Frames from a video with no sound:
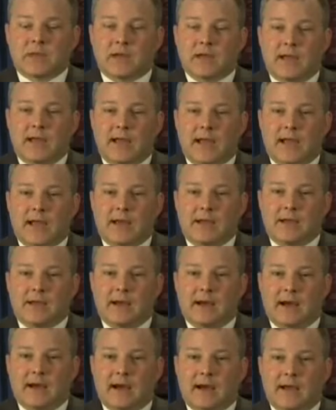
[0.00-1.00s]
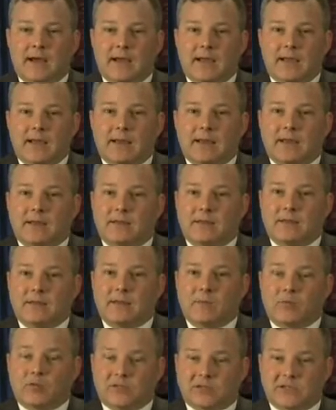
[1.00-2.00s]
And
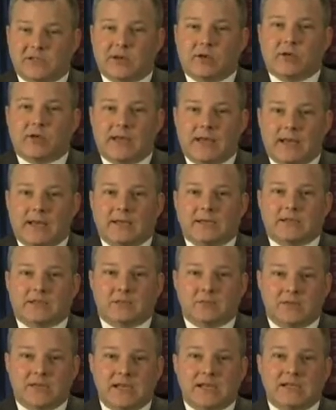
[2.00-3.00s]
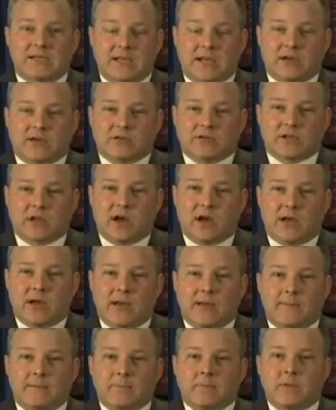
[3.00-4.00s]
we're still getting some details on
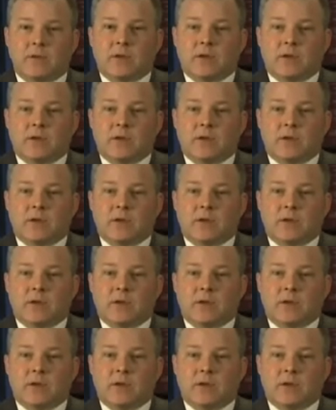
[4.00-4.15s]
it,